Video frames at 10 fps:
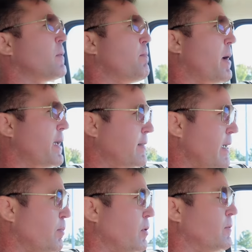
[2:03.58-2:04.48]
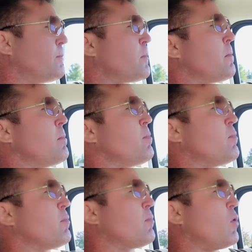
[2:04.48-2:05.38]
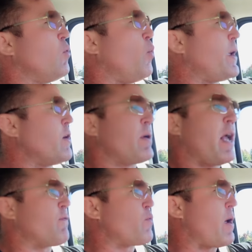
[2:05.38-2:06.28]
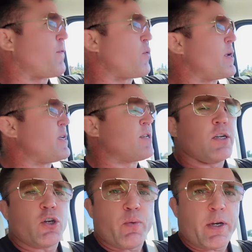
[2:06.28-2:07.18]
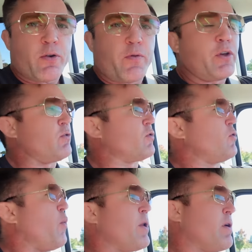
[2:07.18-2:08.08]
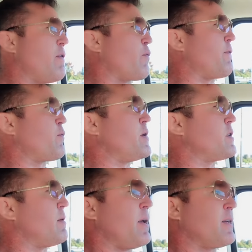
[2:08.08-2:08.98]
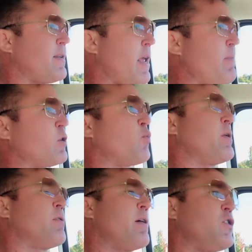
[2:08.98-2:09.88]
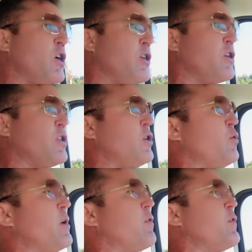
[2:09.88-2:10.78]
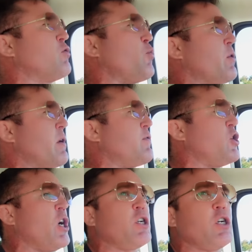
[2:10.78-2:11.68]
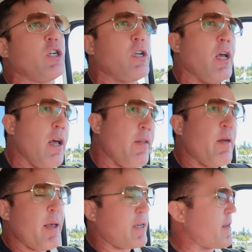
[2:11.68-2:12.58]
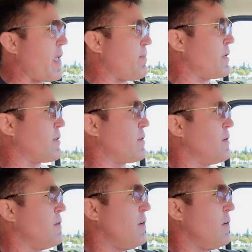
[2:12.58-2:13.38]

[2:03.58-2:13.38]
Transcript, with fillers: By example, we don't have referees that do interviews. We don't have referees that make statements. We don't have judges that do interviews. We don't have judges that make statements.